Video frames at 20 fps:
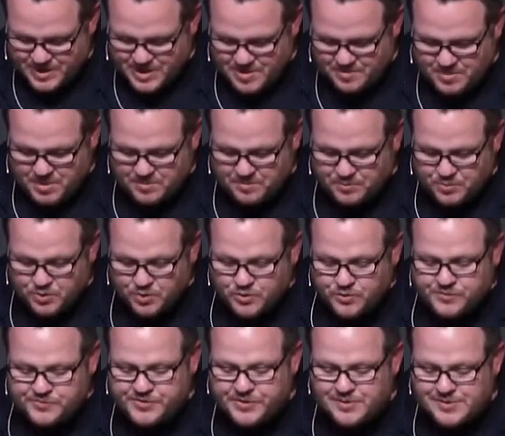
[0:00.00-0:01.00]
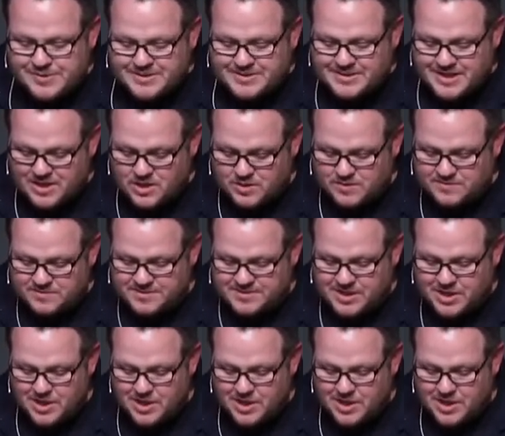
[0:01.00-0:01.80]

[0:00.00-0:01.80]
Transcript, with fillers: But prove yourselves